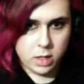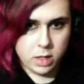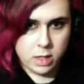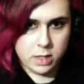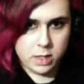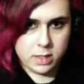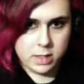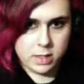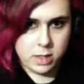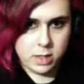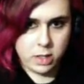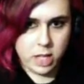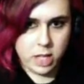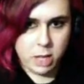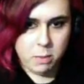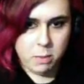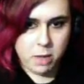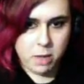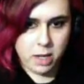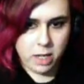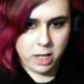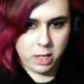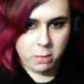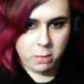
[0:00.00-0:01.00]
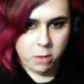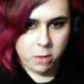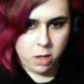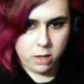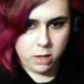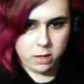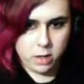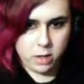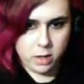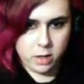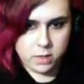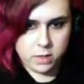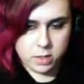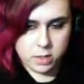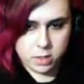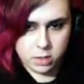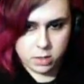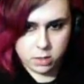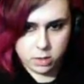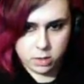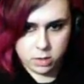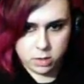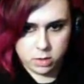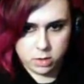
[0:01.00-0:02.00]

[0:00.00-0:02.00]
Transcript: Still can't make any Molotovs, so